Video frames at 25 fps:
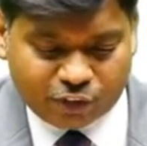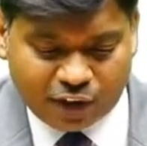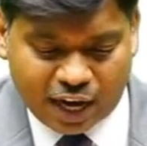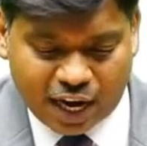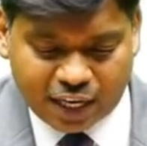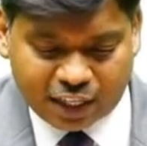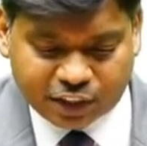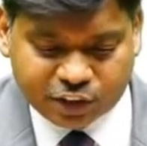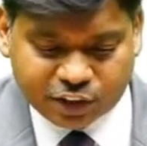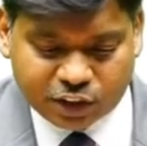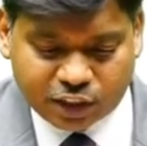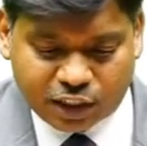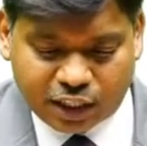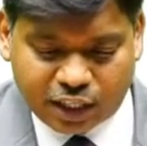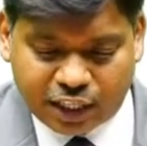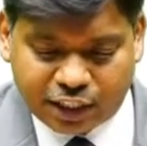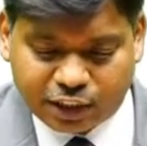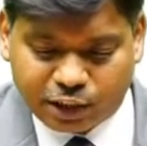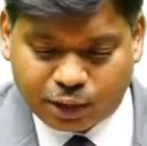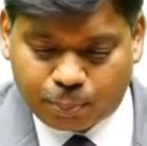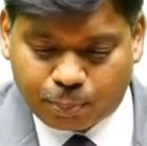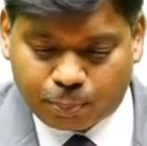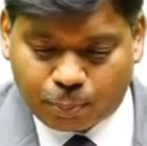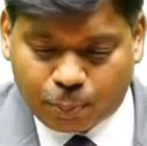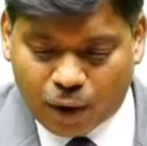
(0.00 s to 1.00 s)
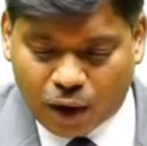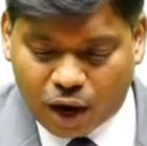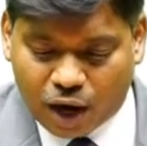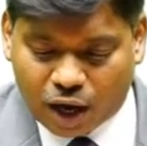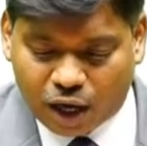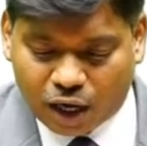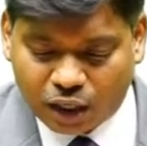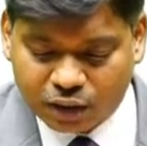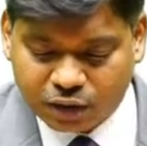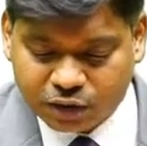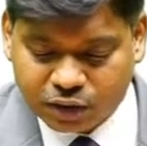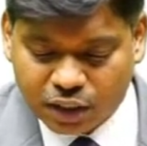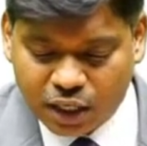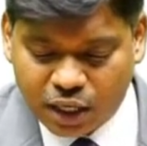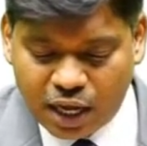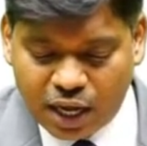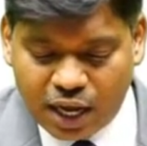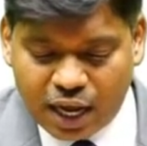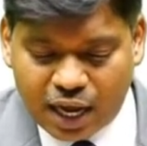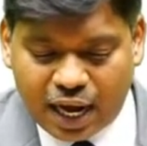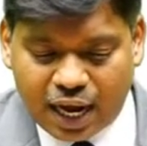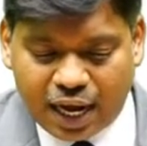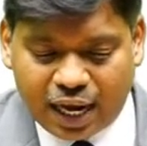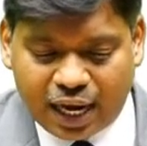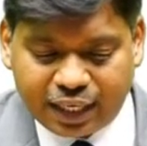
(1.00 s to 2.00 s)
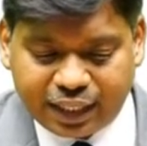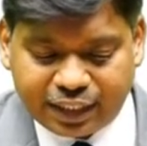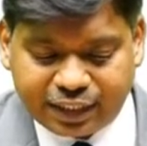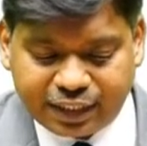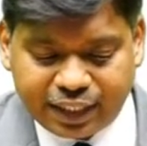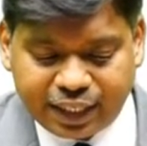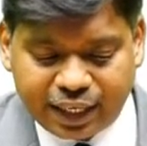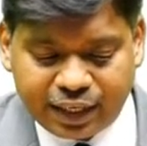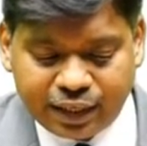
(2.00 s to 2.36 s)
fractured at the pars and